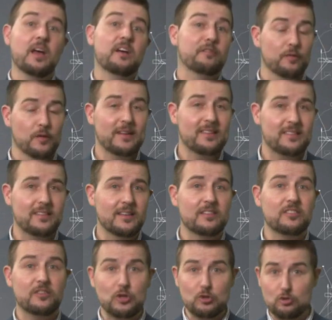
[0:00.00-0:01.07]
For
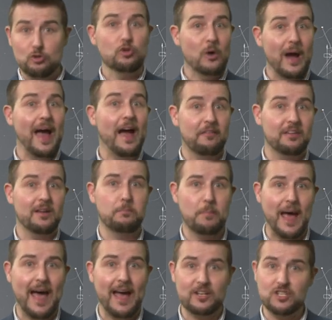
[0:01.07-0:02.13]
instance, you do have to
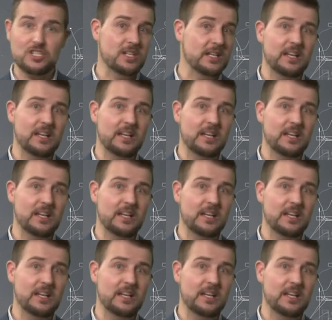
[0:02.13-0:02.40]
patch